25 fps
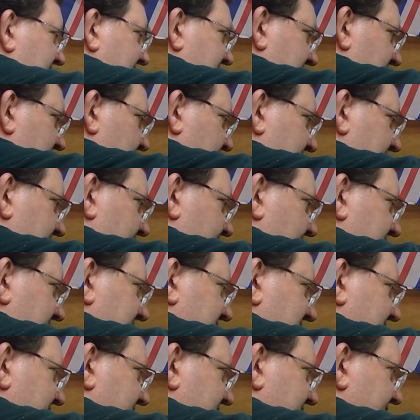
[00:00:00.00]
And without
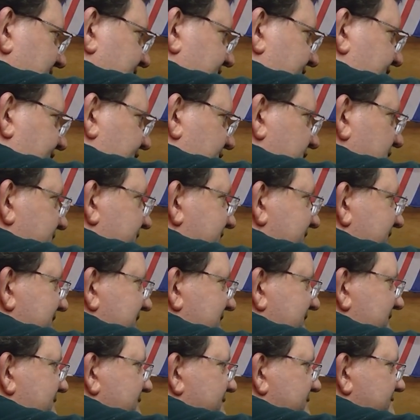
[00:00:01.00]
making anything else fall
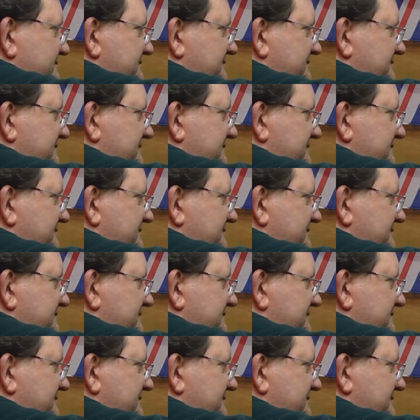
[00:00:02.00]
down.